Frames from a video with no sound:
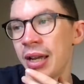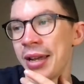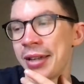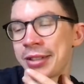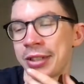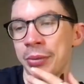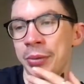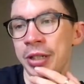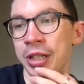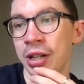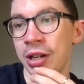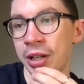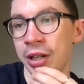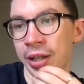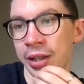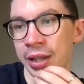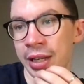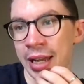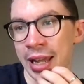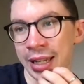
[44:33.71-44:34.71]
So when you look
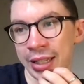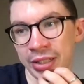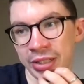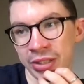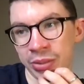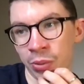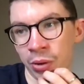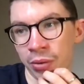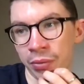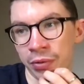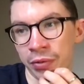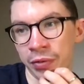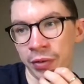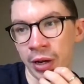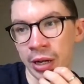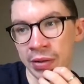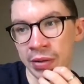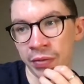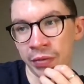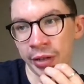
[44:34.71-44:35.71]
at the next,
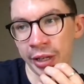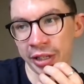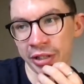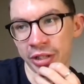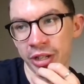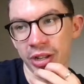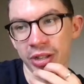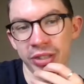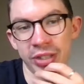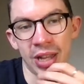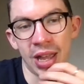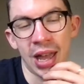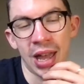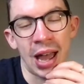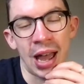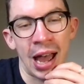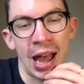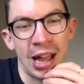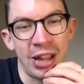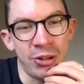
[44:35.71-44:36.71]
5 fixtures,
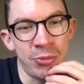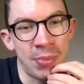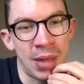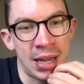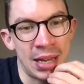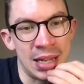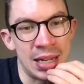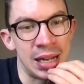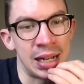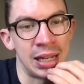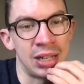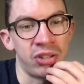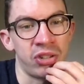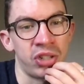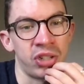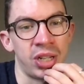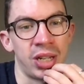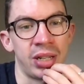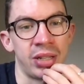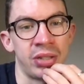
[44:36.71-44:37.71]
how many clean
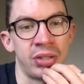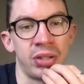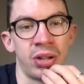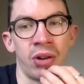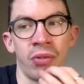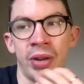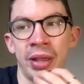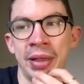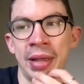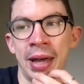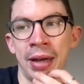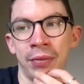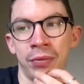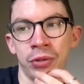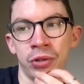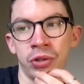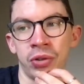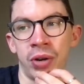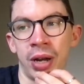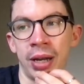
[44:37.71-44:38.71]
sheets are in there for
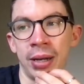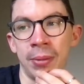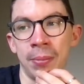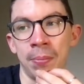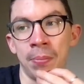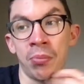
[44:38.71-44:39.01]
Trent?